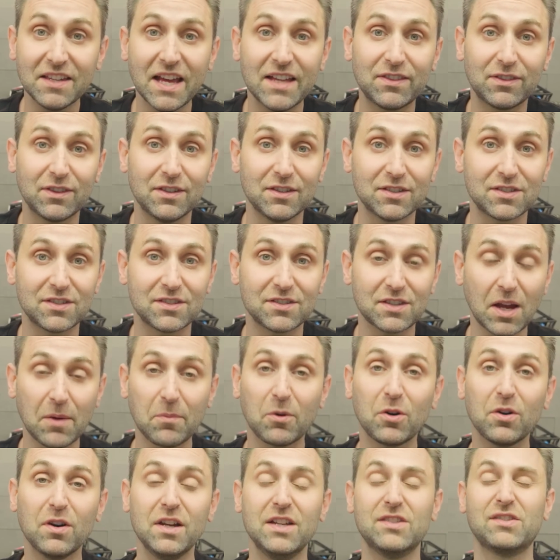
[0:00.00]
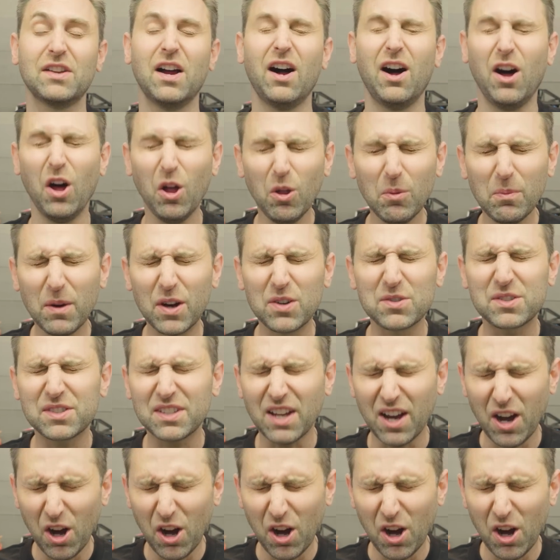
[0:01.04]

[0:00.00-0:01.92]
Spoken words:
that the summer is almost